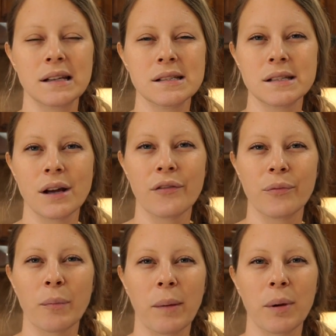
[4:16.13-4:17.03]
and
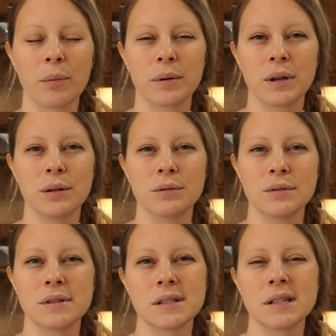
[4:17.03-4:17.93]
stuff, maybe would
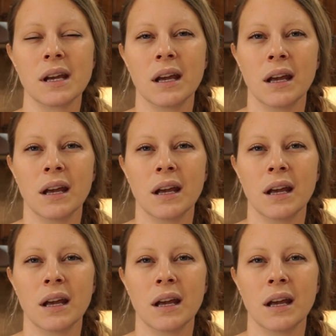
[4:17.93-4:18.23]
use